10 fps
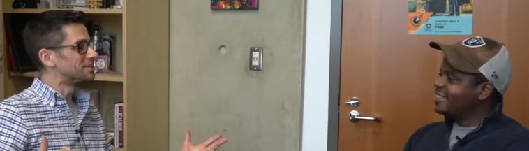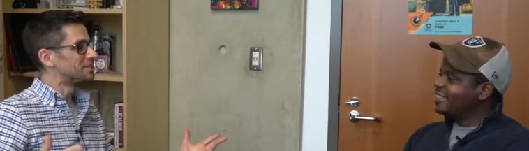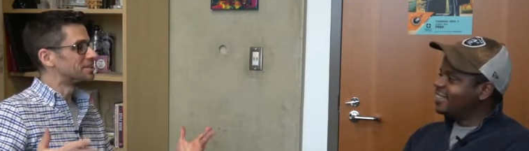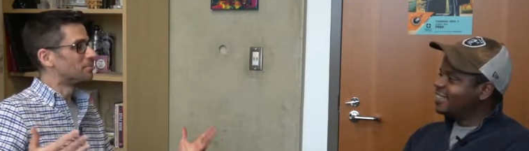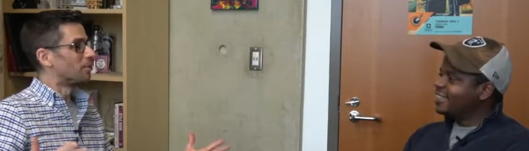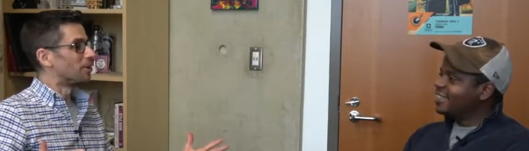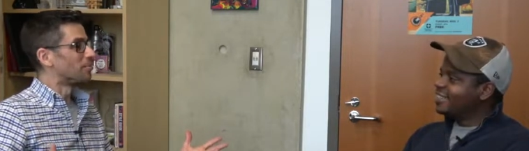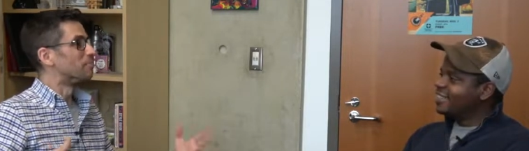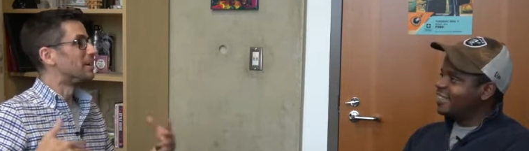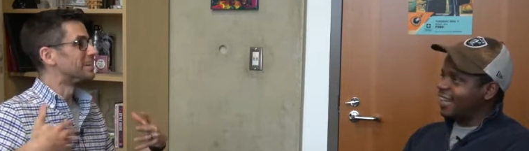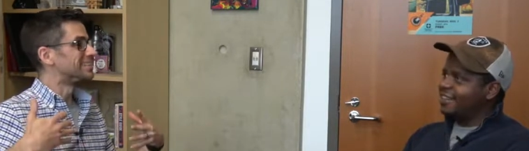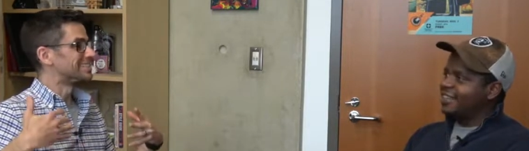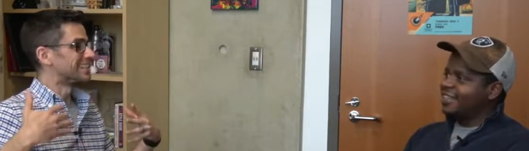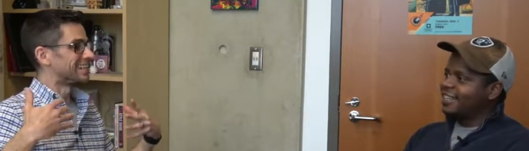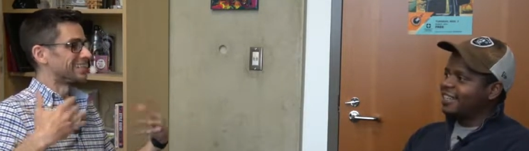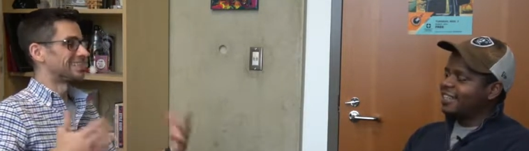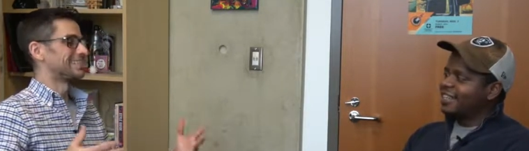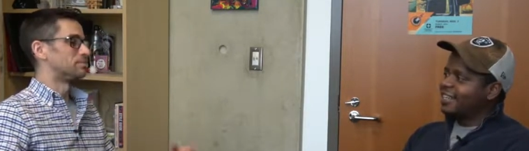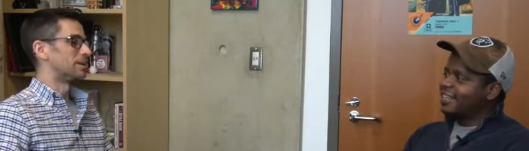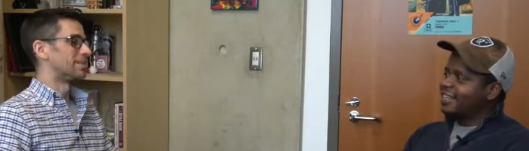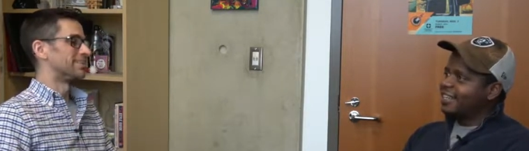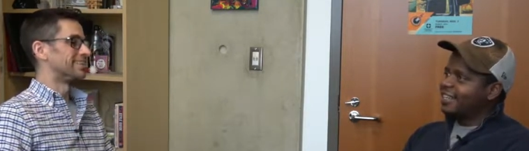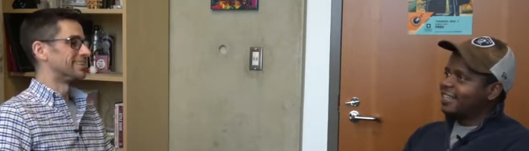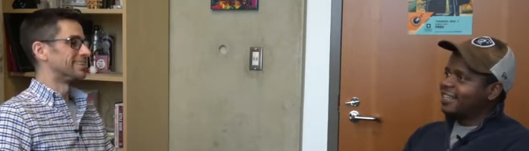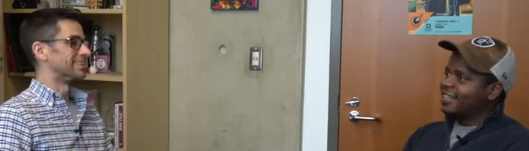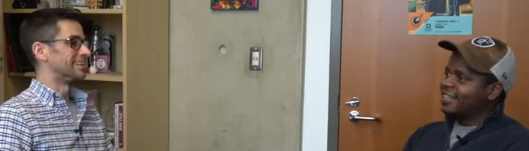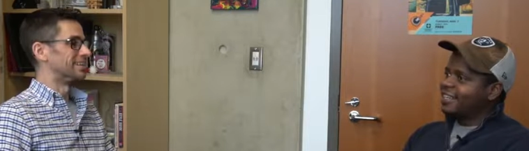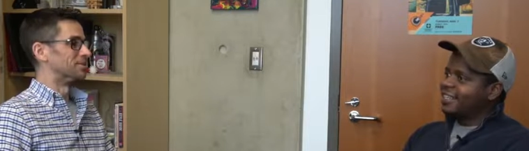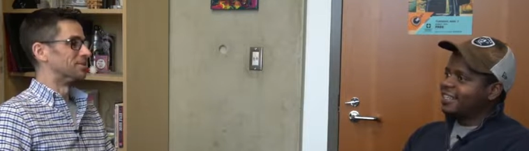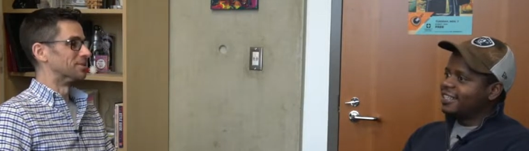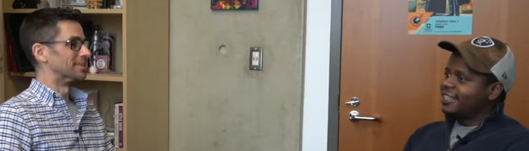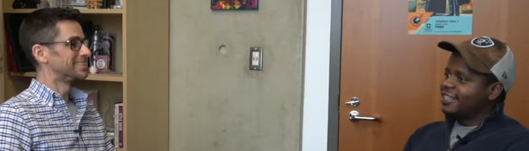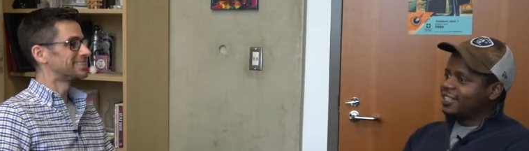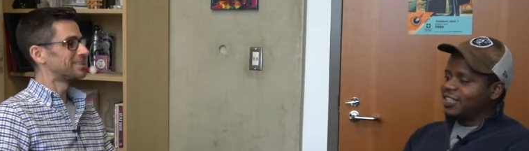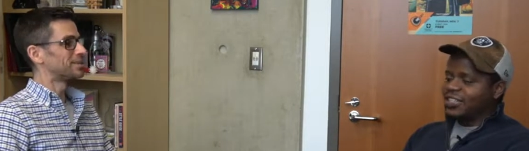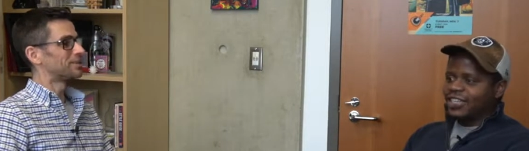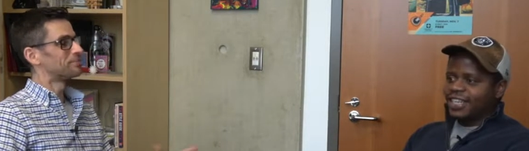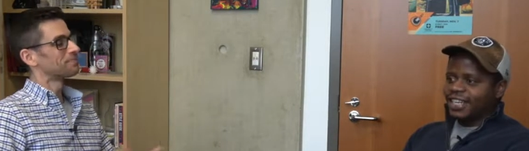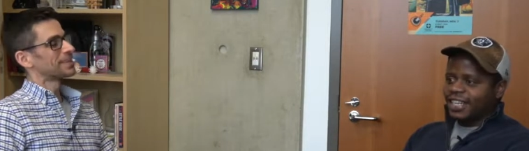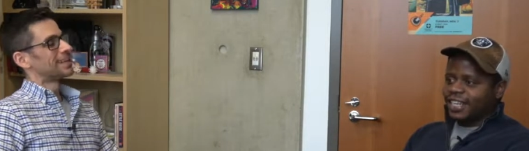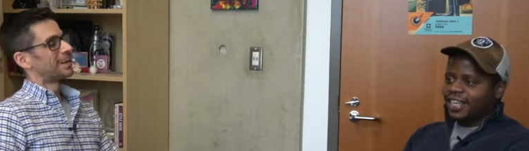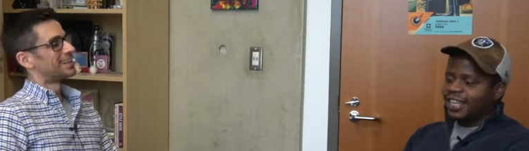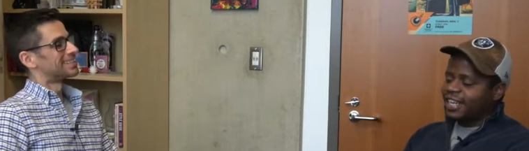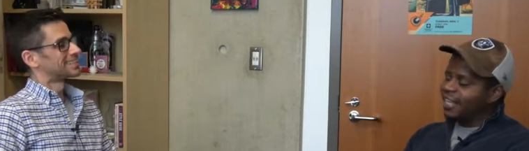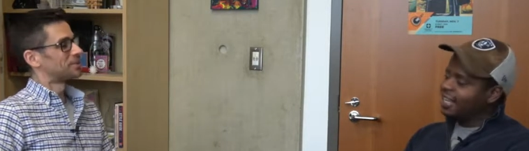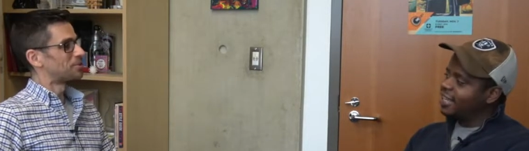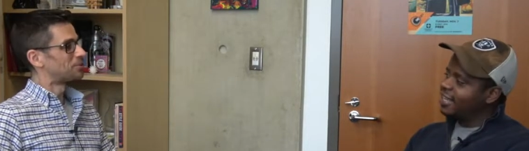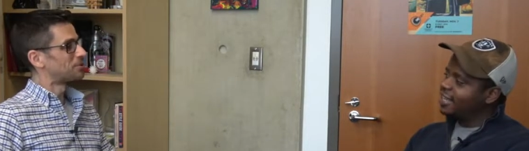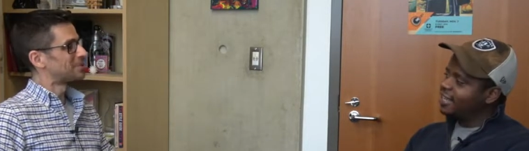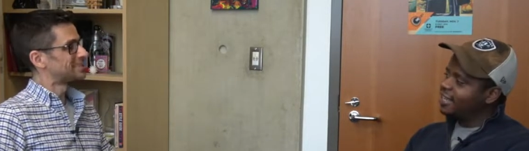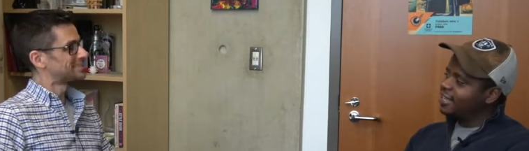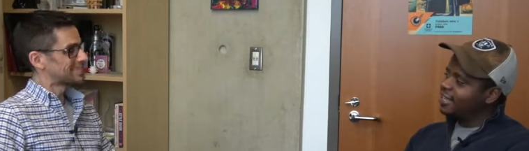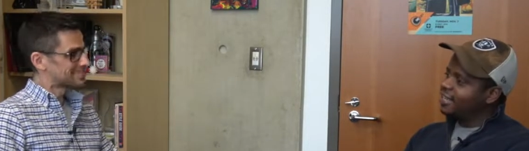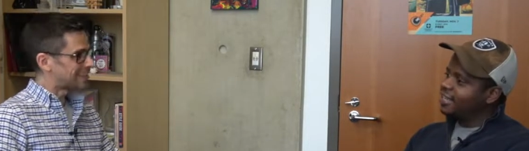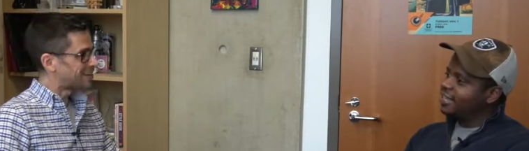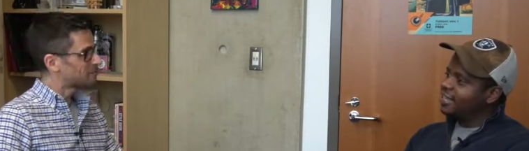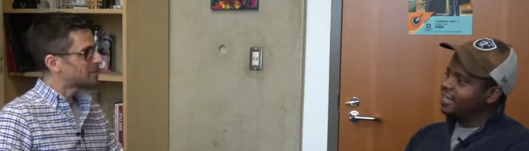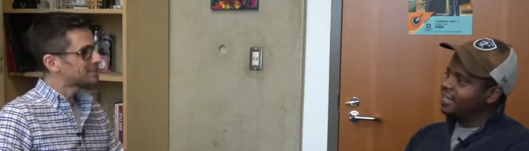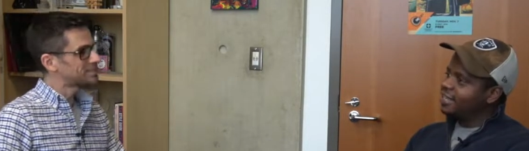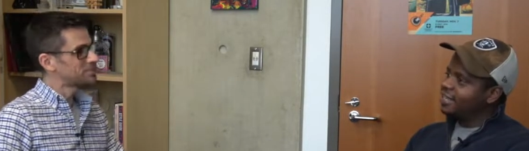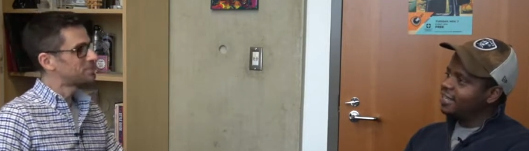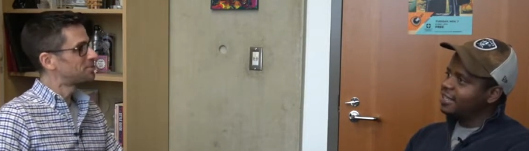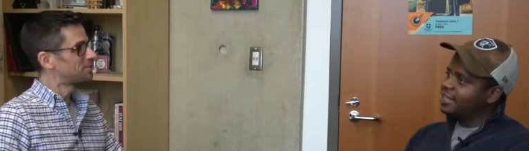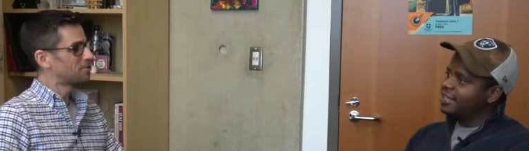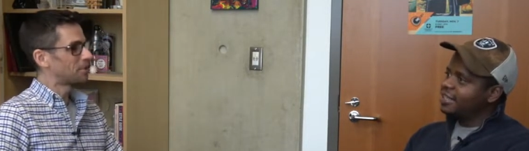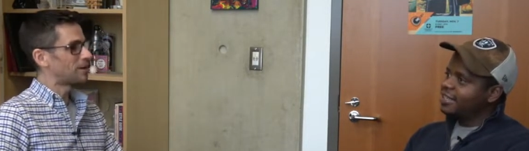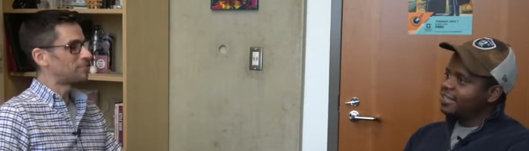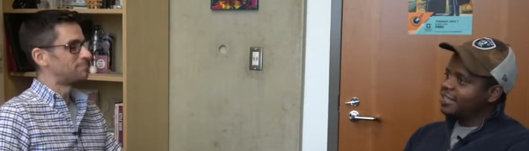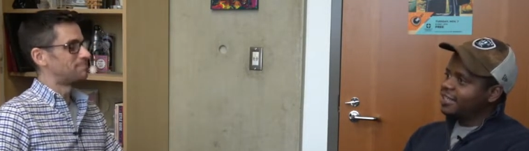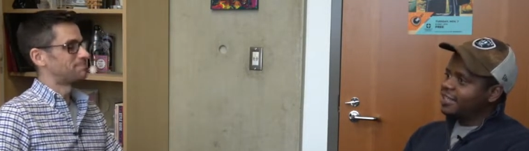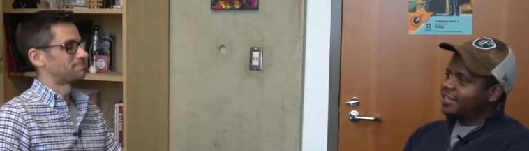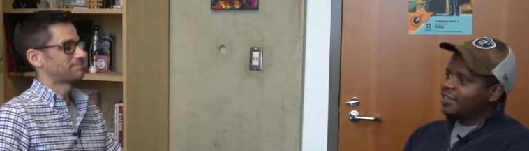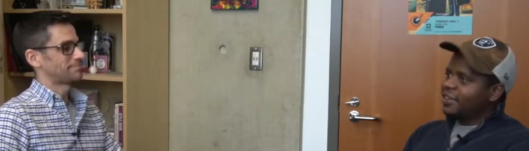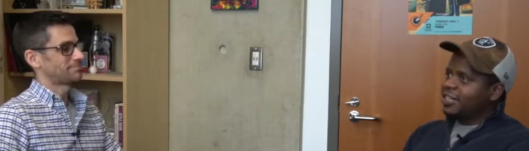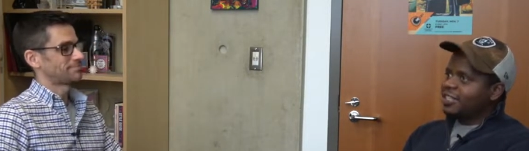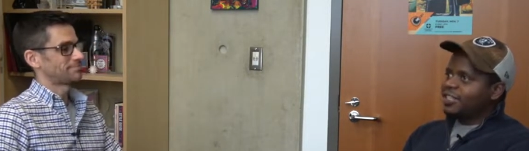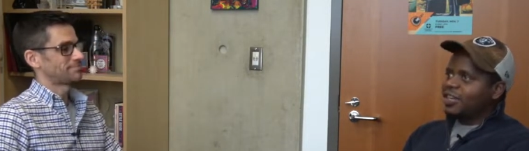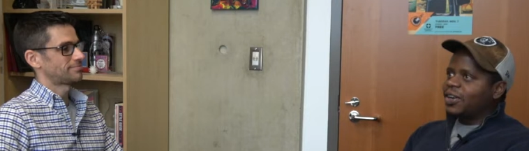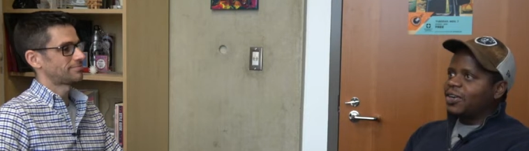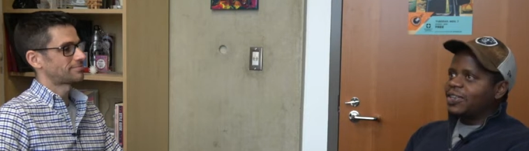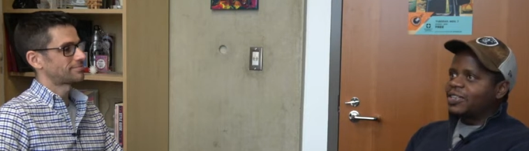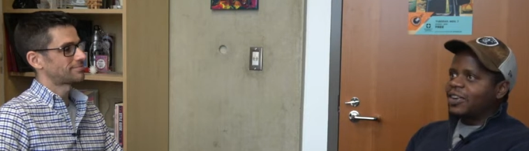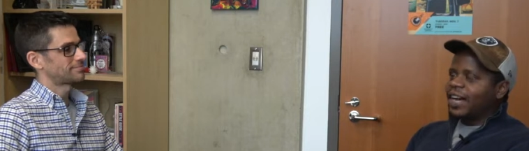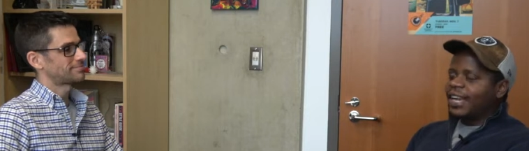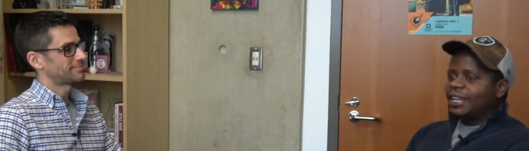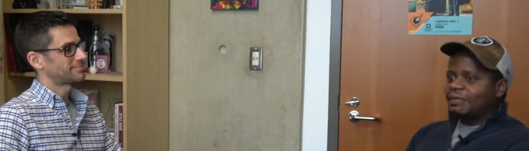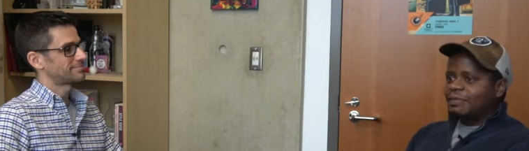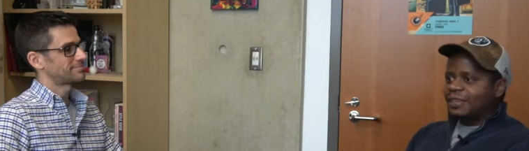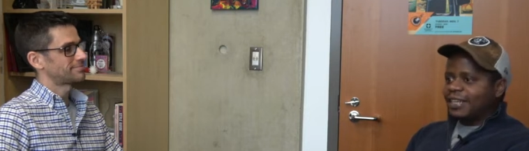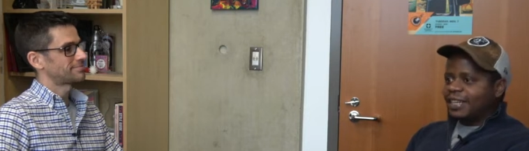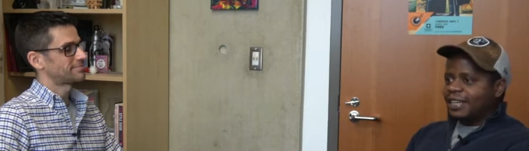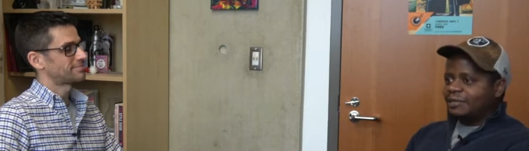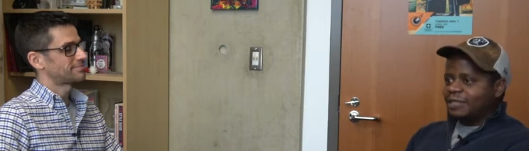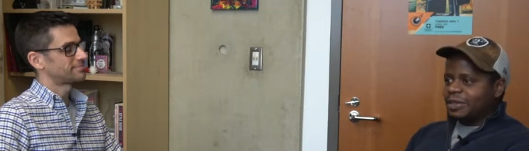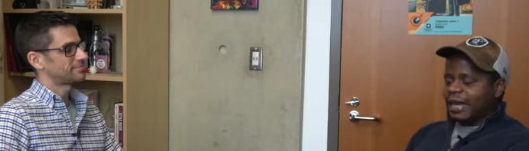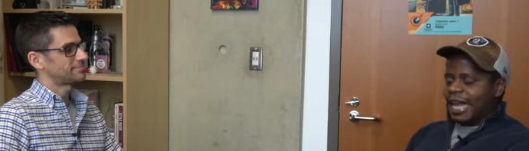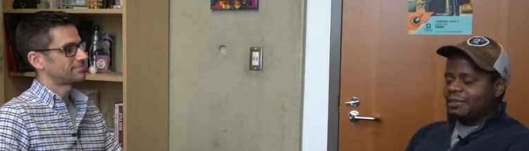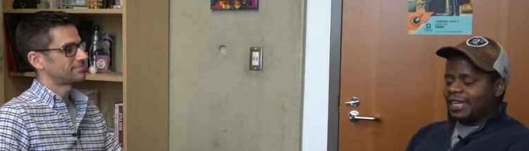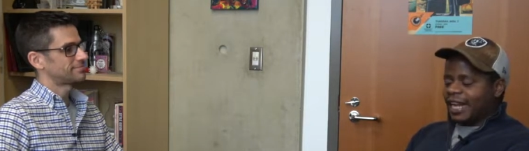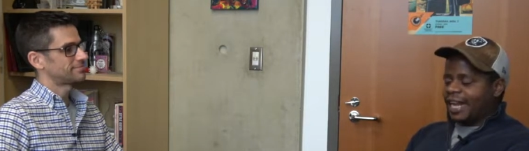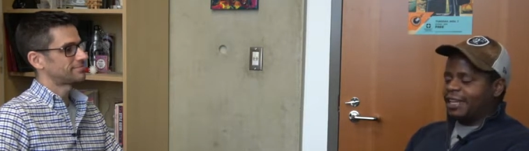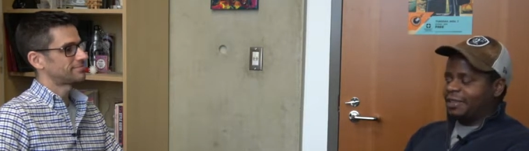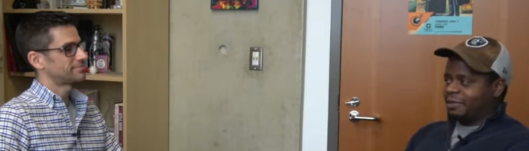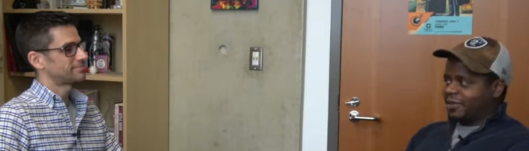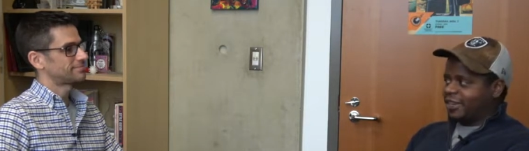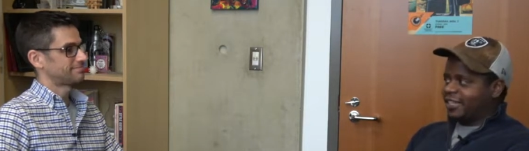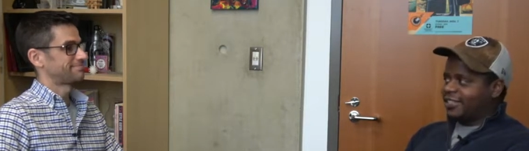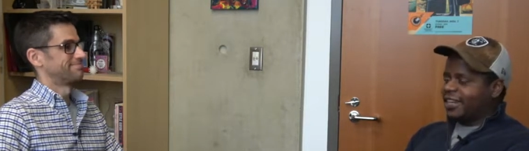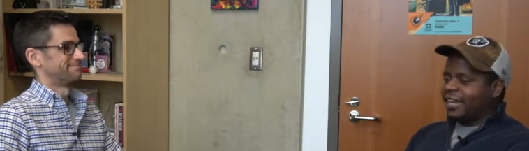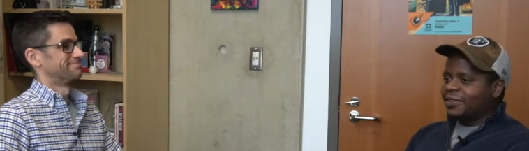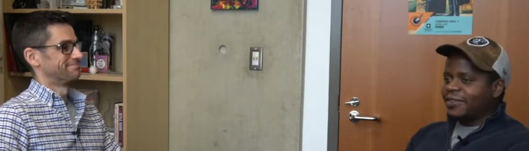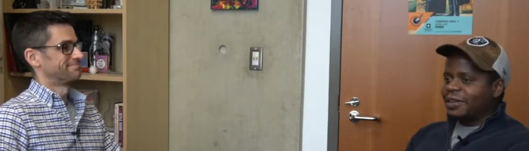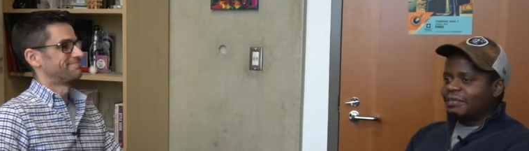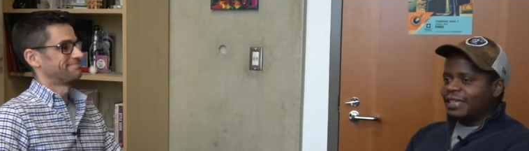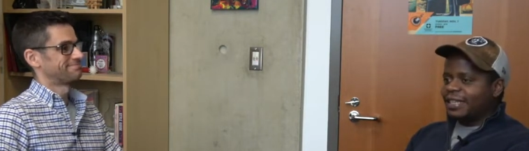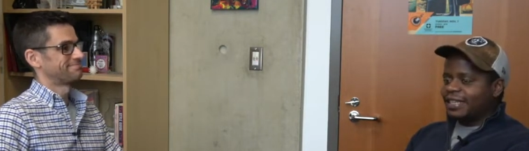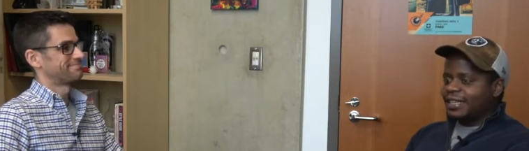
Speaker 1: you some more, but yeah. I think it's better that that you do it. Sure. So, uh, so Tod, where did
Speaker 2: you grow up? So, so I am, um, so I'm an island boy. So I grew up in